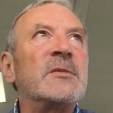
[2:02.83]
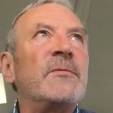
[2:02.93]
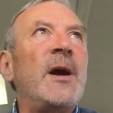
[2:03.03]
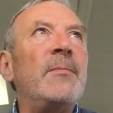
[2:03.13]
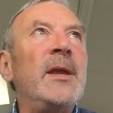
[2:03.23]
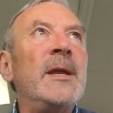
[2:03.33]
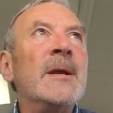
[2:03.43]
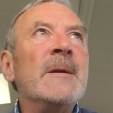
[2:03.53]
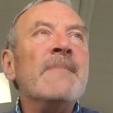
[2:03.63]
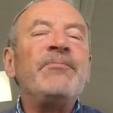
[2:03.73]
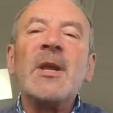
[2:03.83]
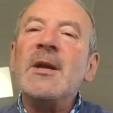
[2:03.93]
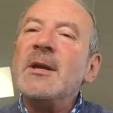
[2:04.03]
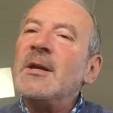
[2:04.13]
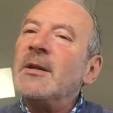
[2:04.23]
family.
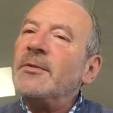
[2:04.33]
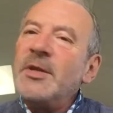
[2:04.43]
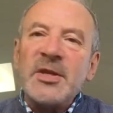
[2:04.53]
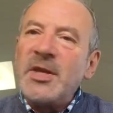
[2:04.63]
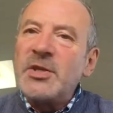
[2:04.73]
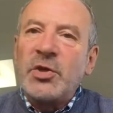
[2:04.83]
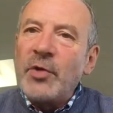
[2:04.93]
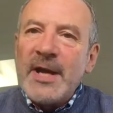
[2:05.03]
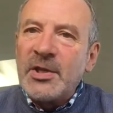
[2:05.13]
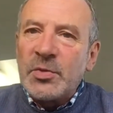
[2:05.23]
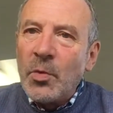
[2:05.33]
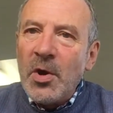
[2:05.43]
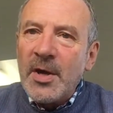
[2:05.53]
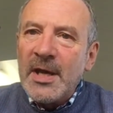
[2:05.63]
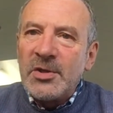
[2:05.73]
This is his greatest
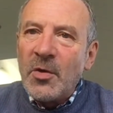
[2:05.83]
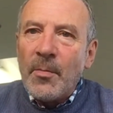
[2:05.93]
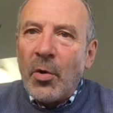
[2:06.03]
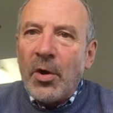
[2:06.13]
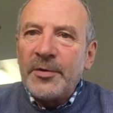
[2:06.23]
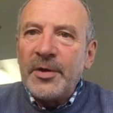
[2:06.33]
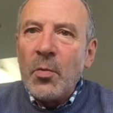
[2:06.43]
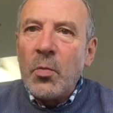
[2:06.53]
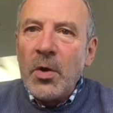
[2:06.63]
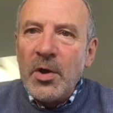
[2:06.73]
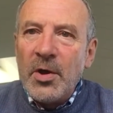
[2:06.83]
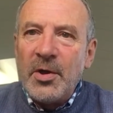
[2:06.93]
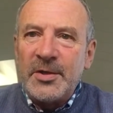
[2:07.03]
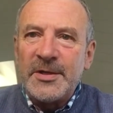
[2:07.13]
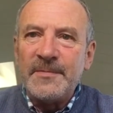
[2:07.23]
work. It took more than a
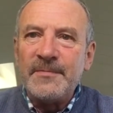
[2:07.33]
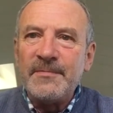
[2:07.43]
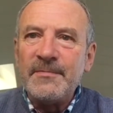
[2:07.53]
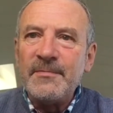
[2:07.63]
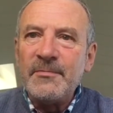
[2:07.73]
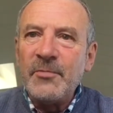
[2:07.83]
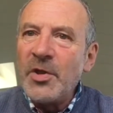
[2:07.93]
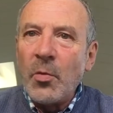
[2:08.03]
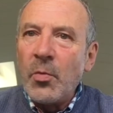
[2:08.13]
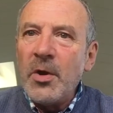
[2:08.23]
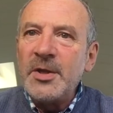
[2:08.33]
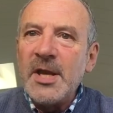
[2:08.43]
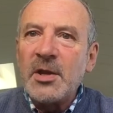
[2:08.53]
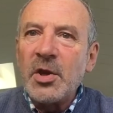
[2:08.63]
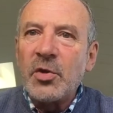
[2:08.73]
word. With a word,
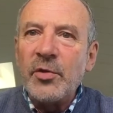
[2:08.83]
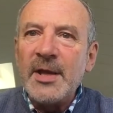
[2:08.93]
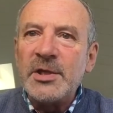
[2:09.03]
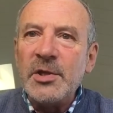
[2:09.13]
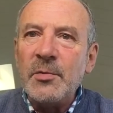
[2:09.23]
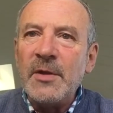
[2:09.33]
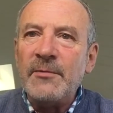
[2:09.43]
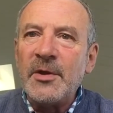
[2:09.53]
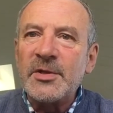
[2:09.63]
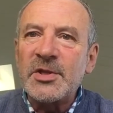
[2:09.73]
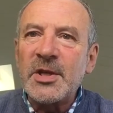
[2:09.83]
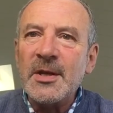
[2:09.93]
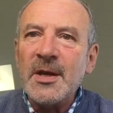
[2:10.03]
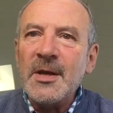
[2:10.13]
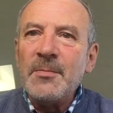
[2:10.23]
he can create a universe.
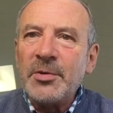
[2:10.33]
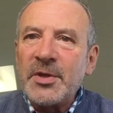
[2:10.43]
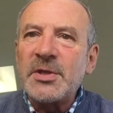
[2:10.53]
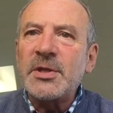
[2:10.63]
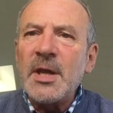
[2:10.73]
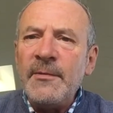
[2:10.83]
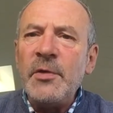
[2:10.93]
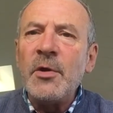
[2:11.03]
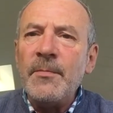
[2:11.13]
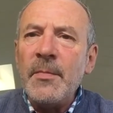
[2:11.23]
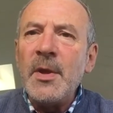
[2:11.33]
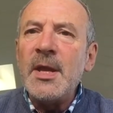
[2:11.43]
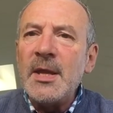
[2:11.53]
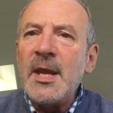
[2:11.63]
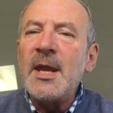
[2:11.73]
But to save you and
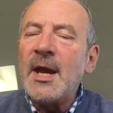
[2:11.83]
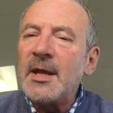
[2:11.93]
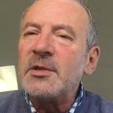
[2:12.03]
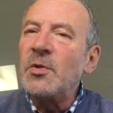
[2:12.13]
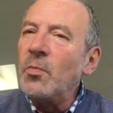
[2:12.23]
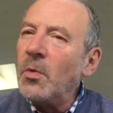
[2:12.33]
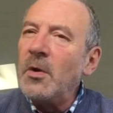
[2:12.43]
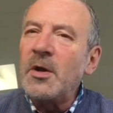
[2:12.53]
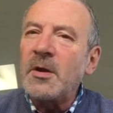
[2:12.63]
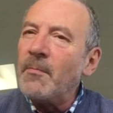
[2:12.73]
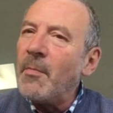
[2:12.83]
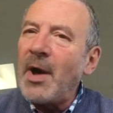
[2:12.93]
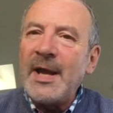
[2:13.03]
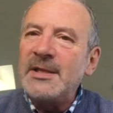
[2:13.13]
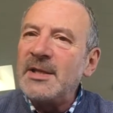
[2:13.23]
me, he had to work
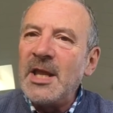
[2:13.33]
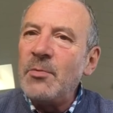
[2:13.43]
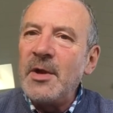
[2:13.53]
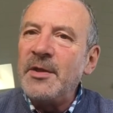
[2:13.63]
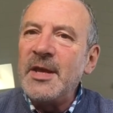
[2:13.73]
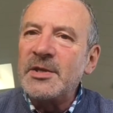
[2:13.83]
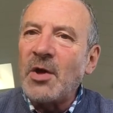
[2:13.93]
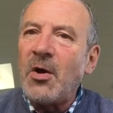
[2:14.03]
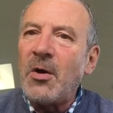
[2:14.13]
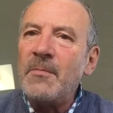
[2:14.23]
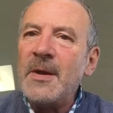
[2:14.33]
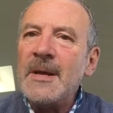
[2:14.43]
mightily with his arm.